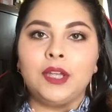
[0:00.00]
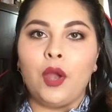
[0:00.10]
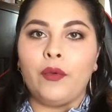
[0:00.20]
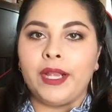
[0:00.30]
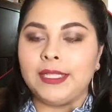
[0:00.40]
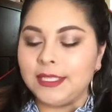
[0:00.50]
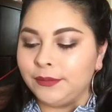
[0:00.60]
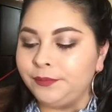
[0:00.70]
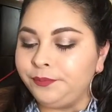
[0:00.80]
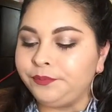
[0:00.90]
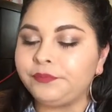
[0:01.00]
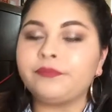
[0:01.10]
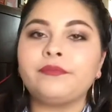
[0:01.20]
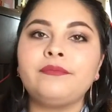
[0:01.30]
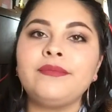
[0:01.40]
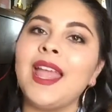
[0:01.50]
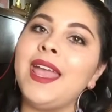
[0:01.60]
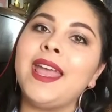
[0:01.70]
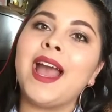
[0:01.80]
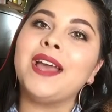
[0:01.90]
Alright.
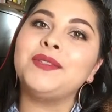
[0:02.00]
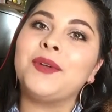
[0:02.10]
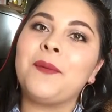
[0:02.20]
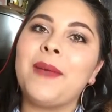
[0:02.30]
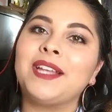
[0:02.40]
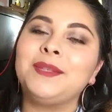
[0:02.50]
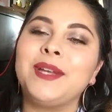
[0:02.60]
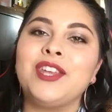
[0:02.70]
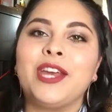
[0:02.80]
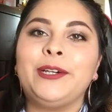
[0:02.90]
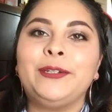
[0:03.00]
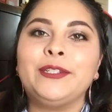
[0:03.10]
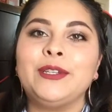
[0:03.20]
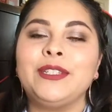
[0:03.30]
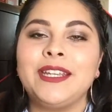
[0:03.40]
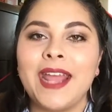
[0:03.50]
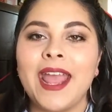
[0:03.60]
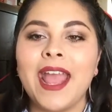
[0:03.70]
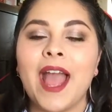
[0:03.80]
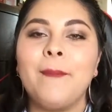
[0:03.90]
Hey guys, welcome back to my channel. So
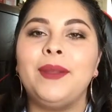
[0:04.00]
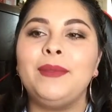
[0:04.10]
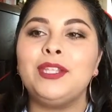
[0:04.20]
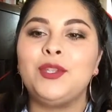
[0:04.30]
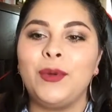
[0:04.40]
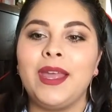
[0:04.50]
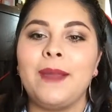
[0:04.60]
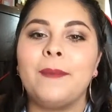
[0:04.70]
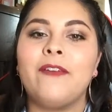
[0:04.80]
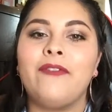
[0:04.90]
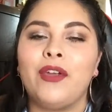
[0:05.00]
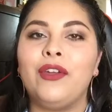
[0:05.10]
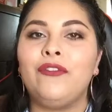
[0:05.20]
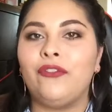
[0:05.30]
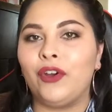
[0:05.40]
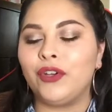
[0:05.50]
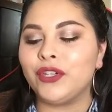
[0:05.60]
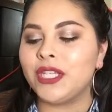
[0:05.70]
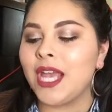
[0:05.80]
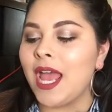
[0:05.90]
today I'm going to be doing my very
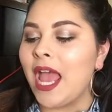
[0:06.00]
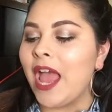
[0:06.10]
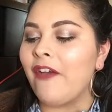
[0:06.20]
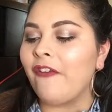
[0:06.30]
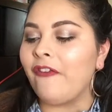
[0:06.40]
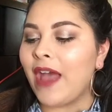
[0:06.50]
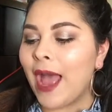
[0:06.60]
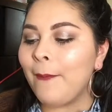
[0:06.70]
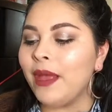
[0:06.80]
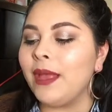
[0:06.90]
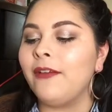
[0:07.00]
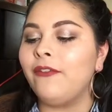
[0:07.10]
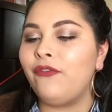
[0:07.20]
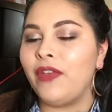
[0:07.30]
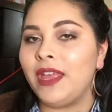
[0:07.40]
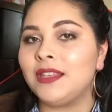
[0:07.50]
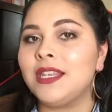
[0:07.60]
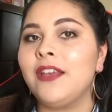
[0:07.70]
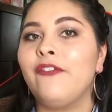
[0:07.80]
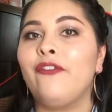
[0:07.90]
first
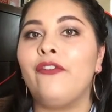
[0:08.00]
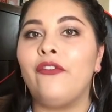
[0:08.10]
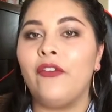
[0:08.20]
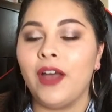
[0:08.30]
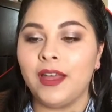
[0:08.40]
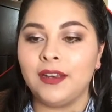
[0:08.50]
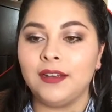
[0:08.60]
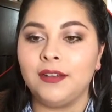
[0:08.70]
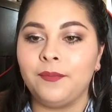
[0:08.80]
FabFitFun